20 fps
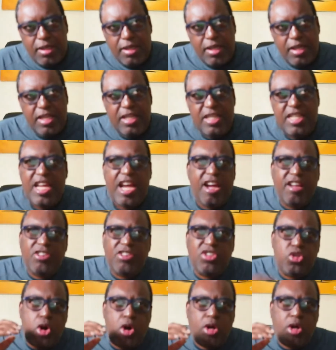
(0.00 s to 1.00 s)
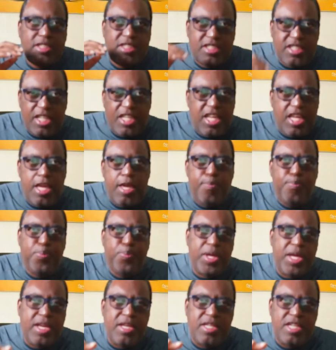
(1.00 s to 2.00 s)
They are so
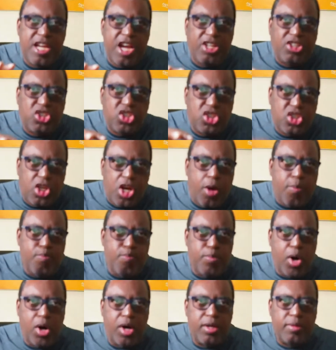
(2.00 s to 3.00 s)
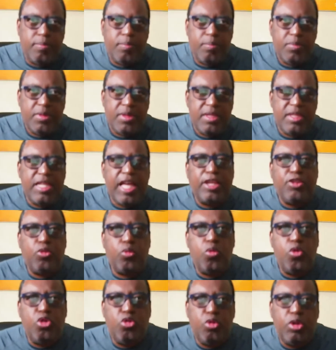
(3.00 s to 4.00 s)
deep in their slumber that
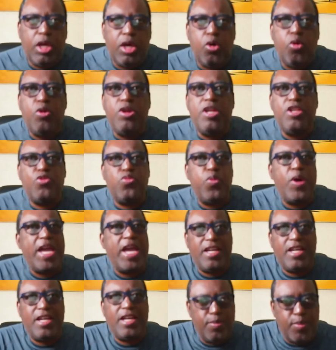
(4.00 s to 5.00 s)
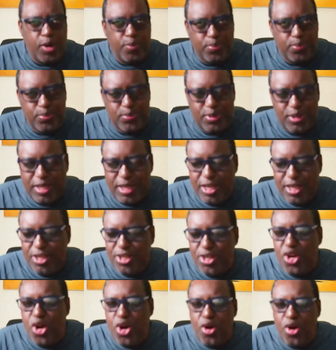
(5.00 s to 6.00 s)
would it wake them up?
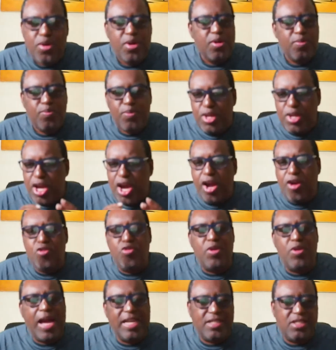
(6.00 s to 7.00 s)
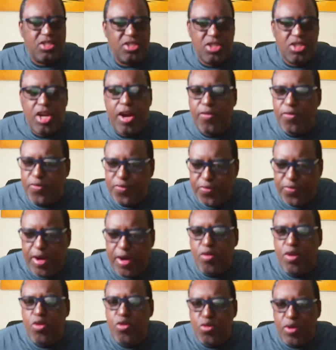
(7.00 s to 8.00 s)
But you are right. You are
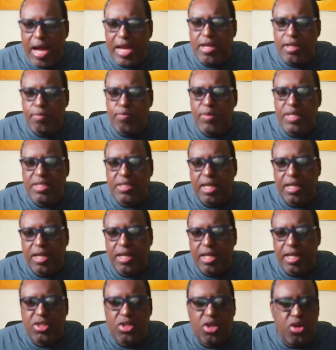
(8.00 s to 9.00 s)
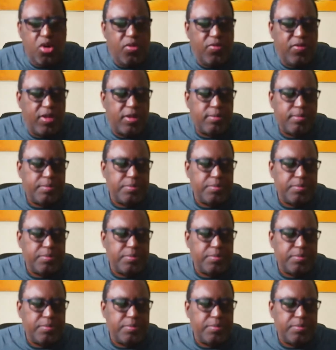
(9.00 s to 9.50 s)
very right, Mr. Casanova.